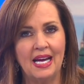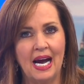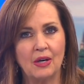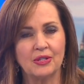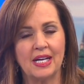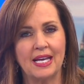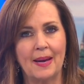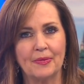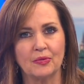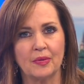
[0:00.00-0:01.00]
Our state
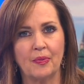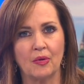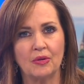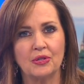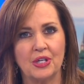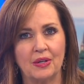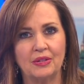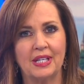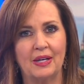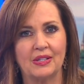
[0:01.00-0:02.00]
capitol reporter Gerald
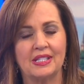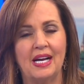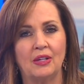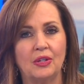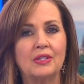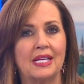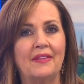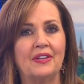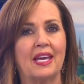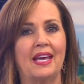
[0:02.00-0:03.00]
Harris now looks at
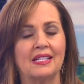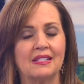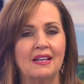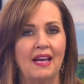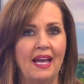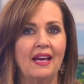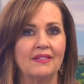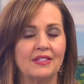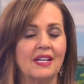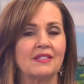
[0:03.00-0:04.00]
the case and
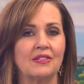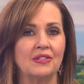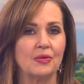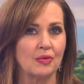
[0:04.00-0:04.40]
Sexton's